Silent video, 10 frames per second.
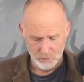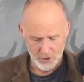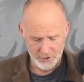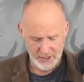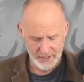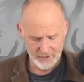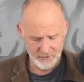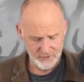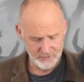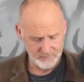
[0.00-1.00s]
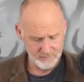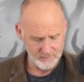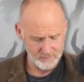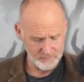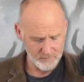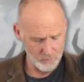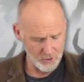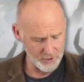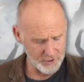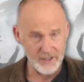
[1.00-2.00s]
1 Kings,
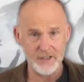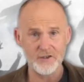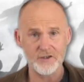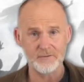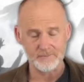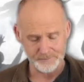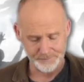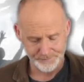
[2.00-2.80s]
1 Kings